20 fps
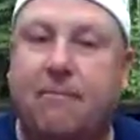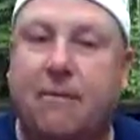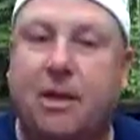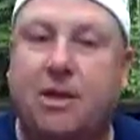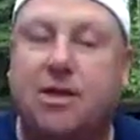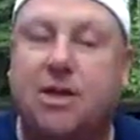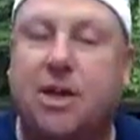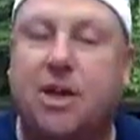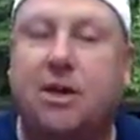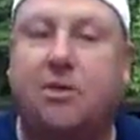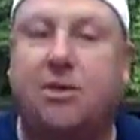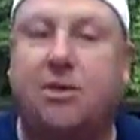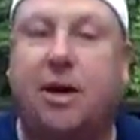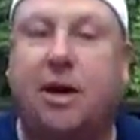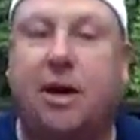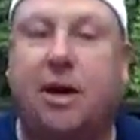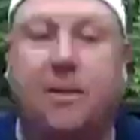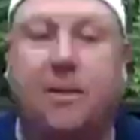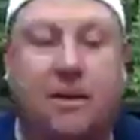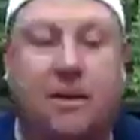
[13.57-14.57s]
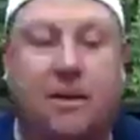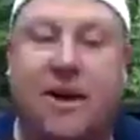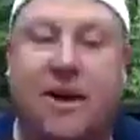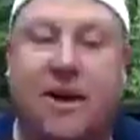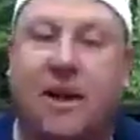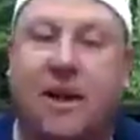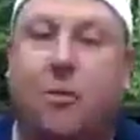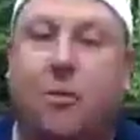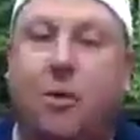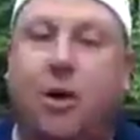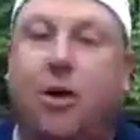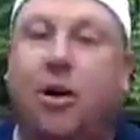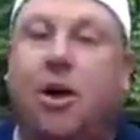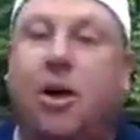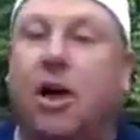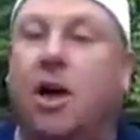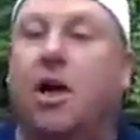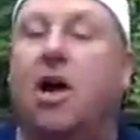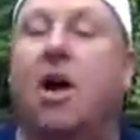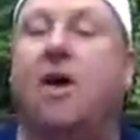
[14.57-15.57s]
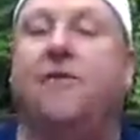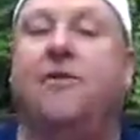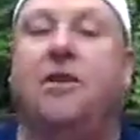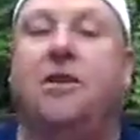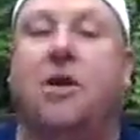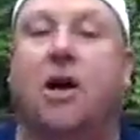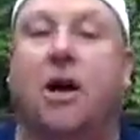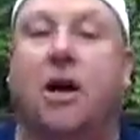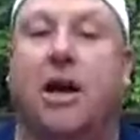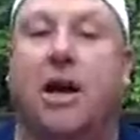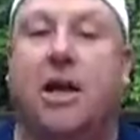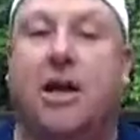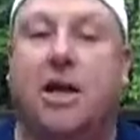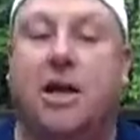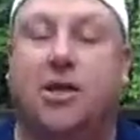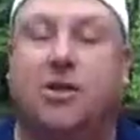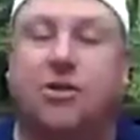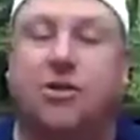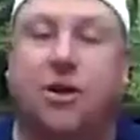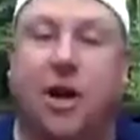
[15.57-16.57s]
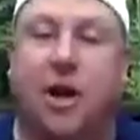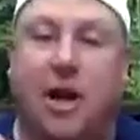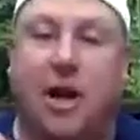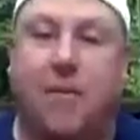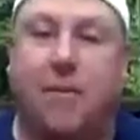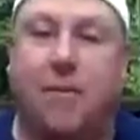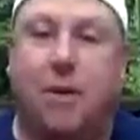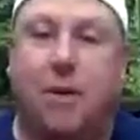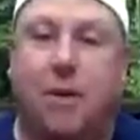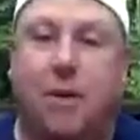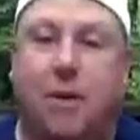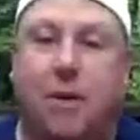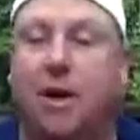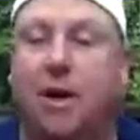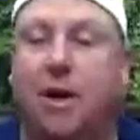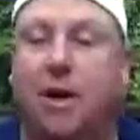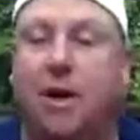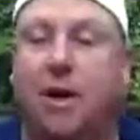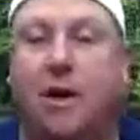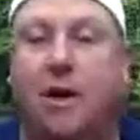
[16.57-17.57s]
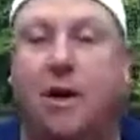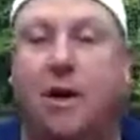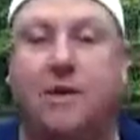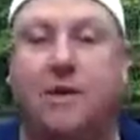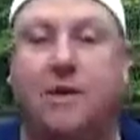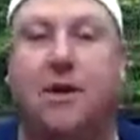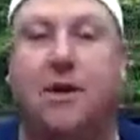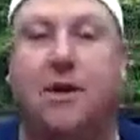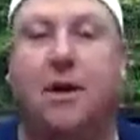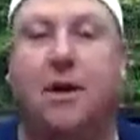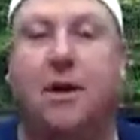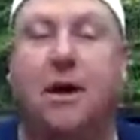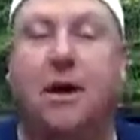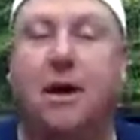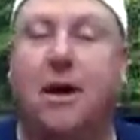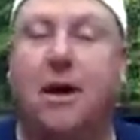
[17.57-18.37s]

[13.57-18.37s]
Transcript: sitting here thinking about the fact that we couldn't get Coffee Talk in yesterday, and I promised you a Coffee Talk.